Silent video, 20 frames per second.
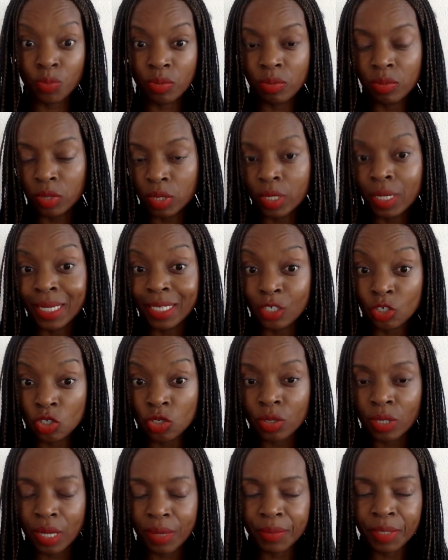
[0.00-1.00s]
yeah,
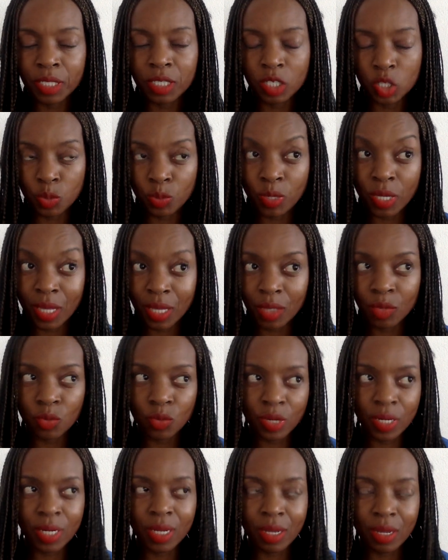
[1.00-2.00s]
I mean this breathing,
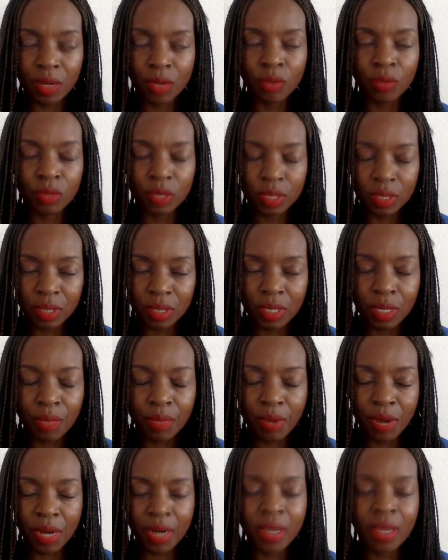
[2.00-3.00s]
when these
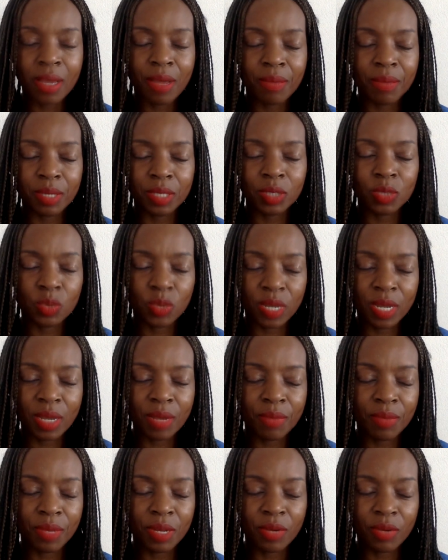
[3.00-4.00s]
pranayamas, when
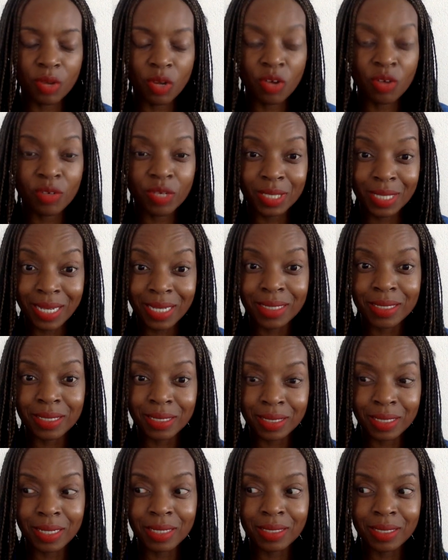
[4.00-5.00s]
I'm recovering,
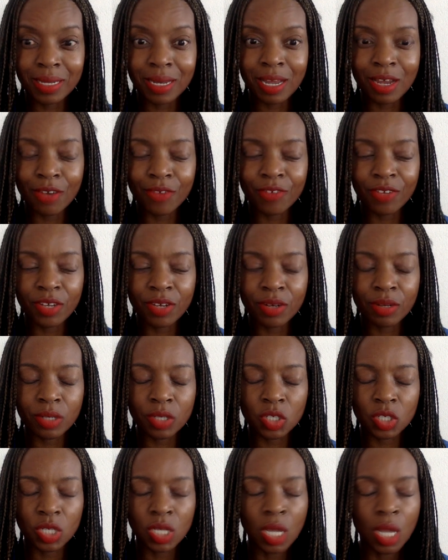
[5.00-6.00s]
it takes a lot of
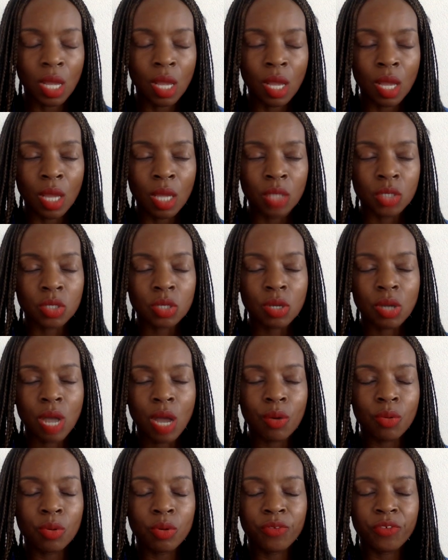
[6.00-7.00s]
energy. So
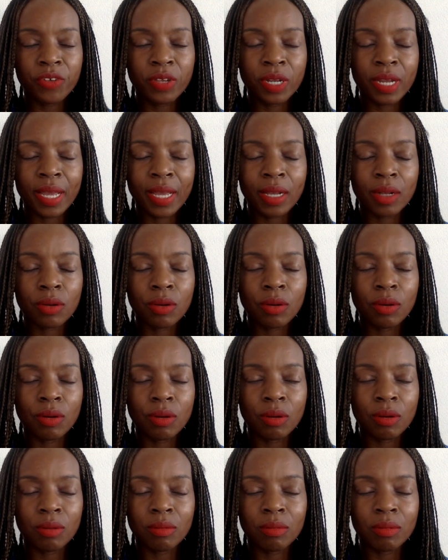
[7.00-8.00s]
I will feel like,
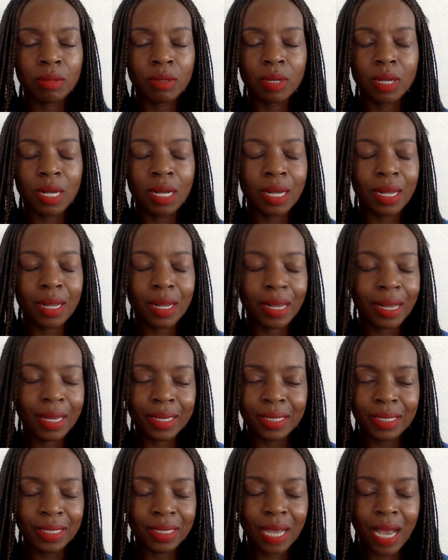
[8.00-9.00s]
oh,
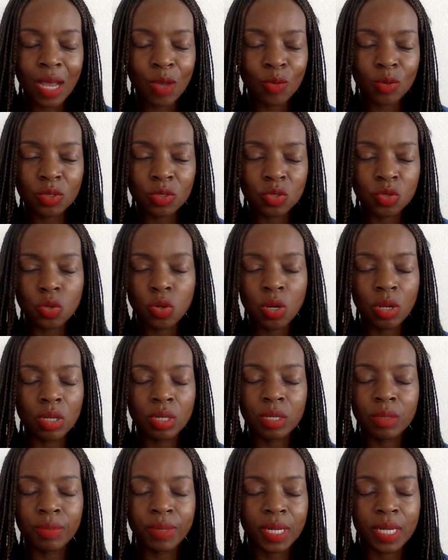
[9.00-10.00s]
I want to hold
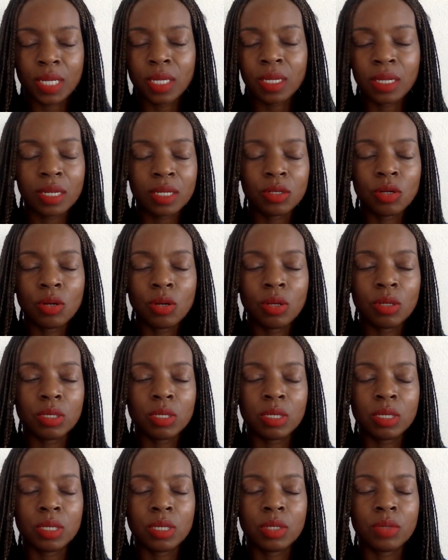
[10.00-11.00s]
it, but I cannot hold
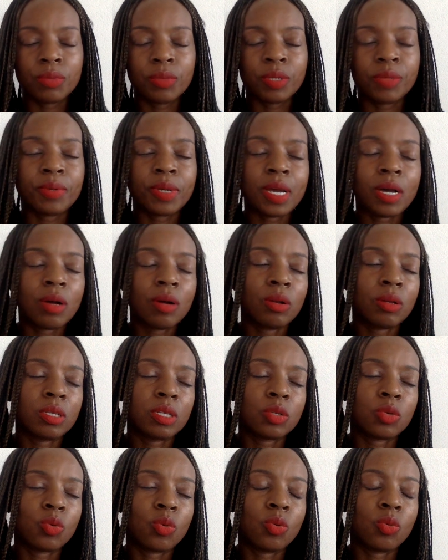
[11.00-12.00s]
it, or maybe I hold
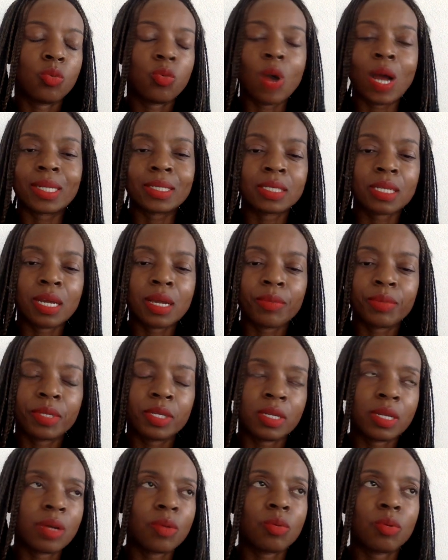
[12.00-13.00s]
it one time and
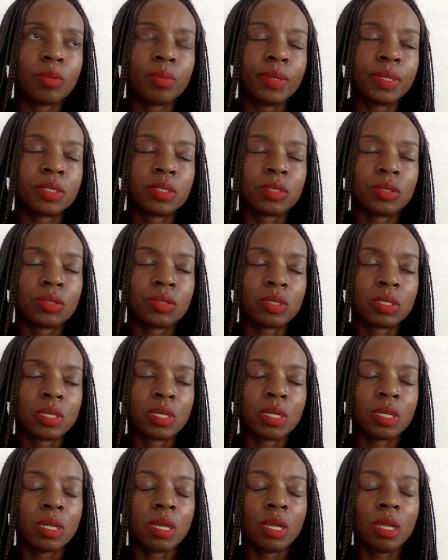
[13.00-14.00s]
then I will be
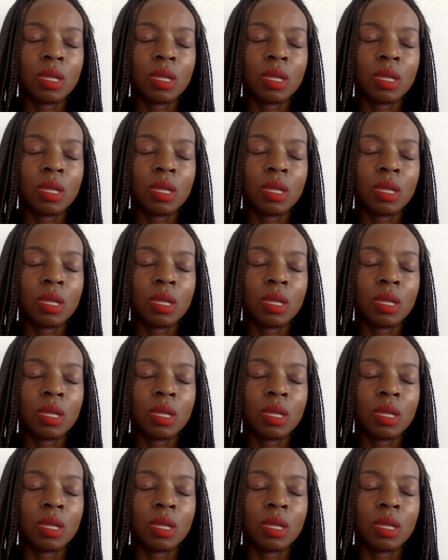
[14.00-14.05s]
exhausted,